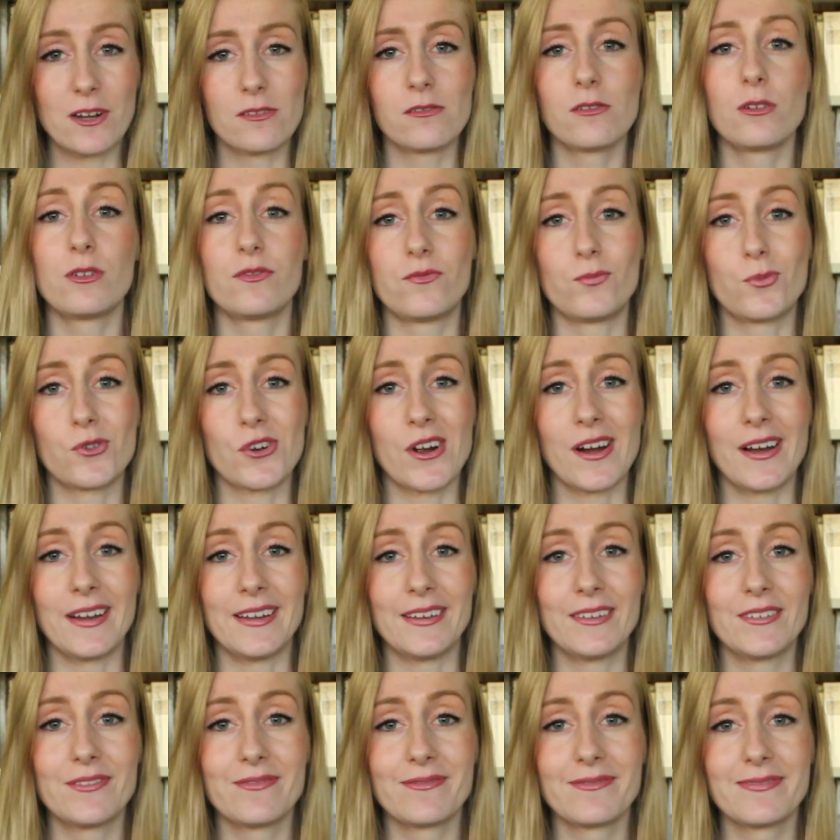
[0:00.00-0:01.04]
barrel of
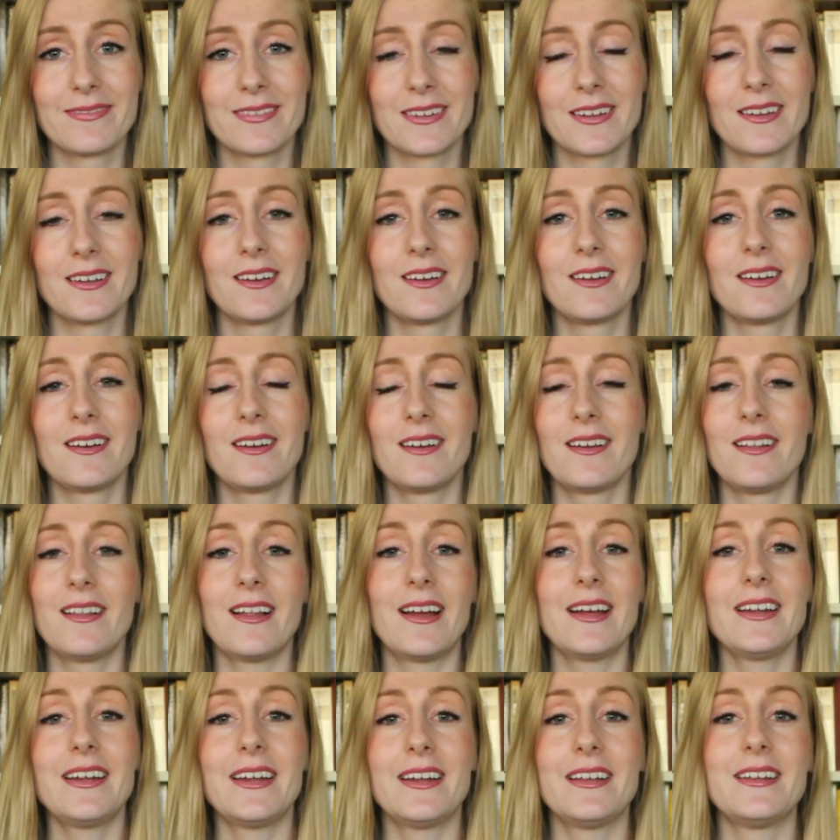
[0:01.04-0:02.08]
brine.
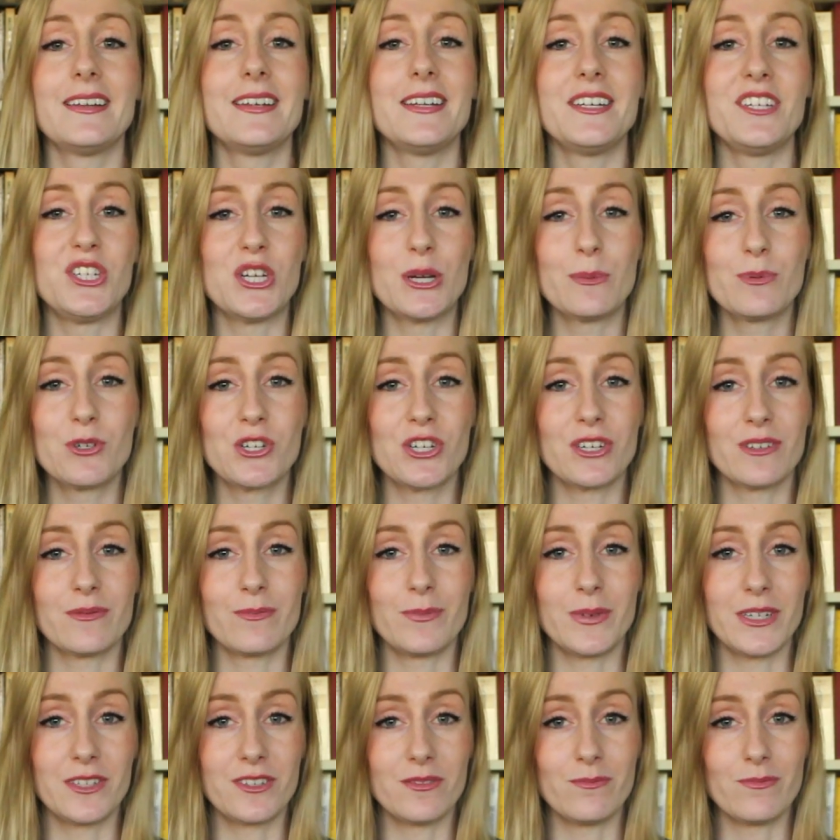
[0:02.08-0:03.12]
Like in
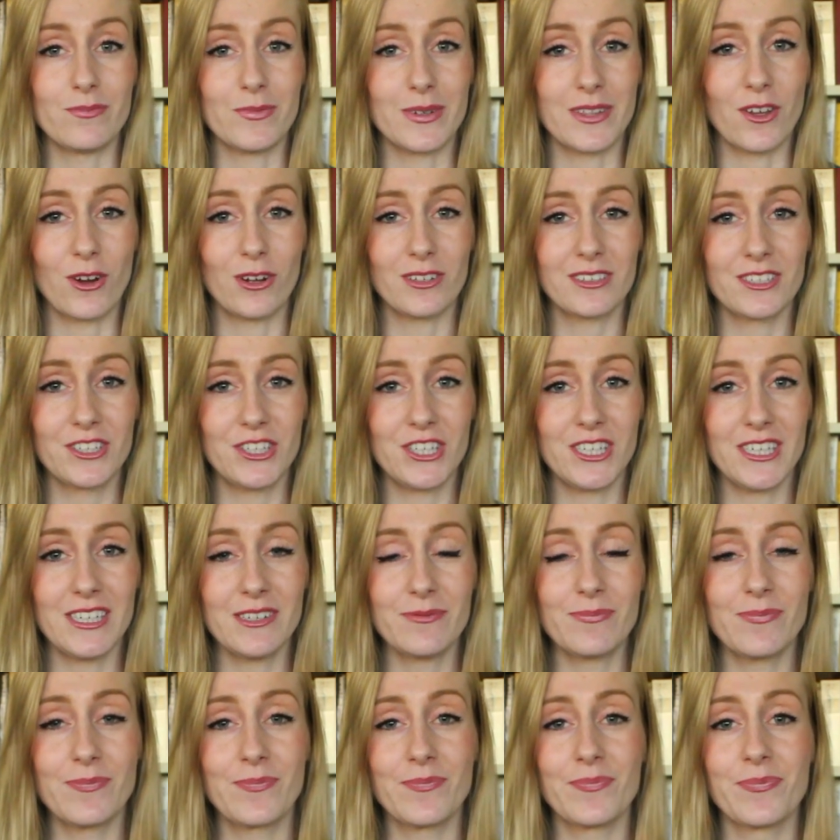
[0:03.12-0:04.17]
Egyptian
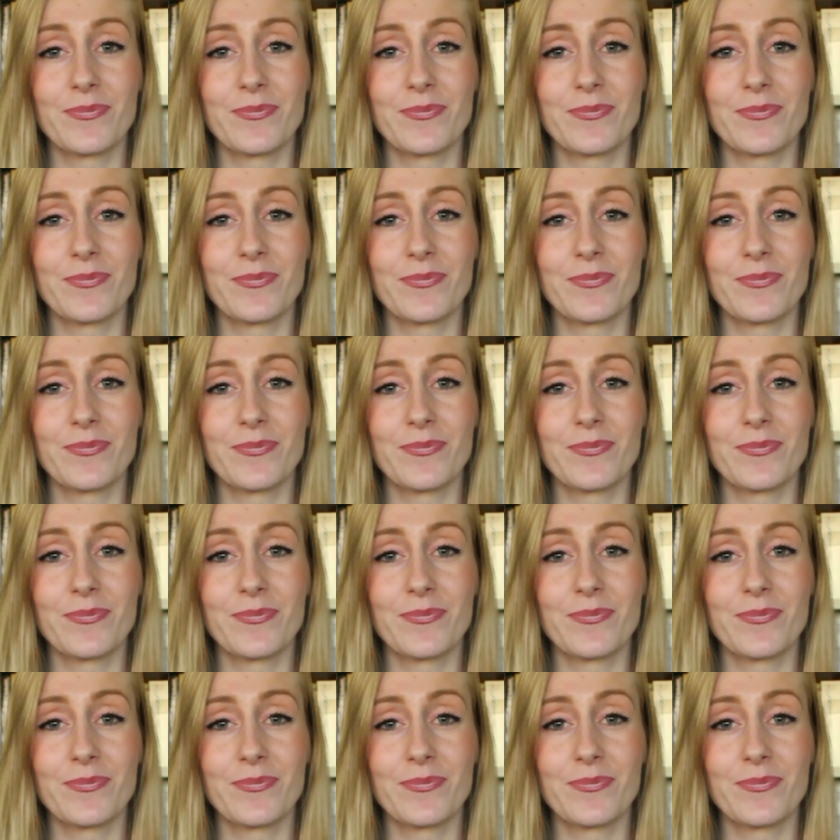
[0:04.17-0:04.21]
mythology,